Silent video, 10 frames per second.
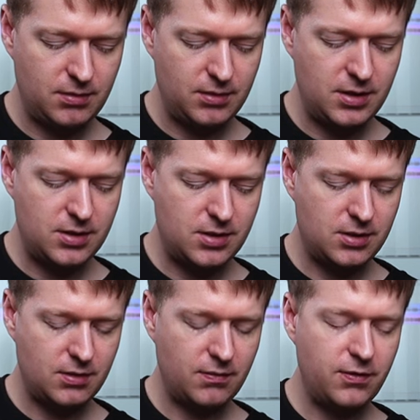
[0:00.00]

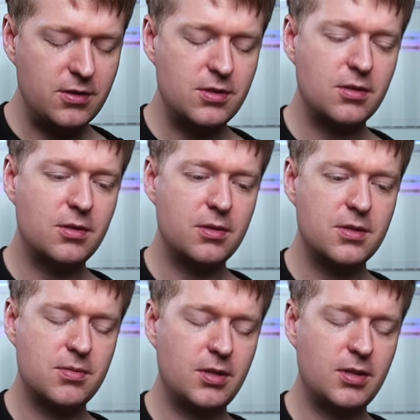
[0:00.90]
this first two chords,